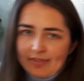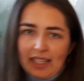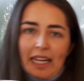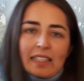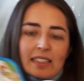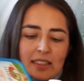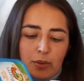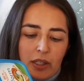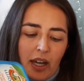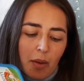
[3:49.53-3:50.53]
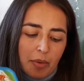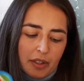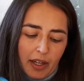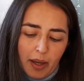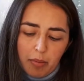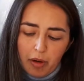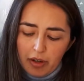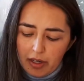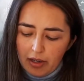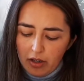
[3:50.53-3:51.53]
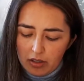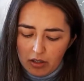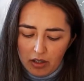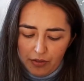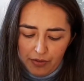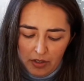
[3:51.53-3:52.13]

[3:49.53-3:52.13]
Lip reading: yeah, this is what happened. I bought a lot of